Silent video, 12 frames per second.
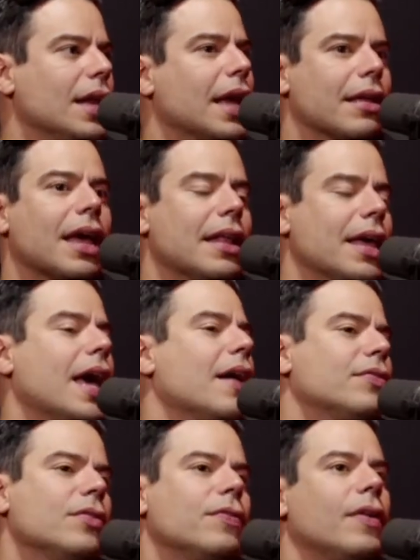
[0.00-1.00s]
like, and I
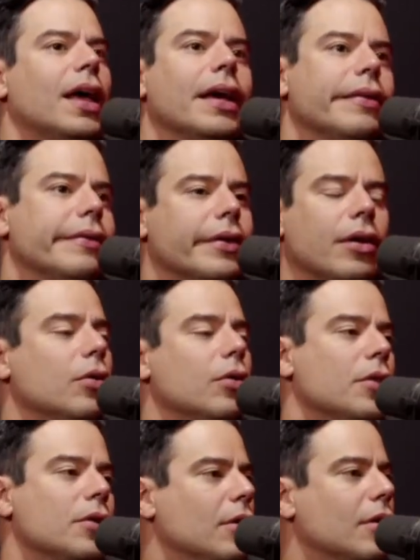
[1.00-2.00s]
have to fly,
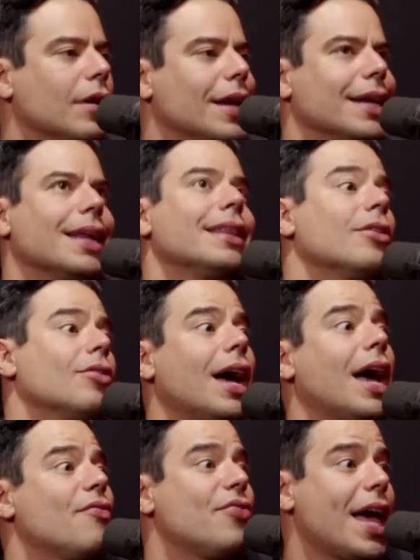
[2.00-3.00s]
another airline and they don't
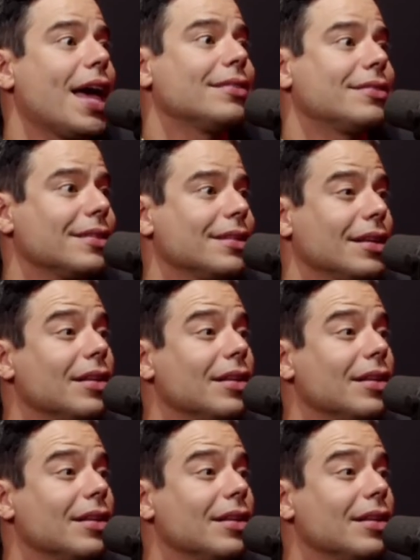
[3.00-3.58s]
have that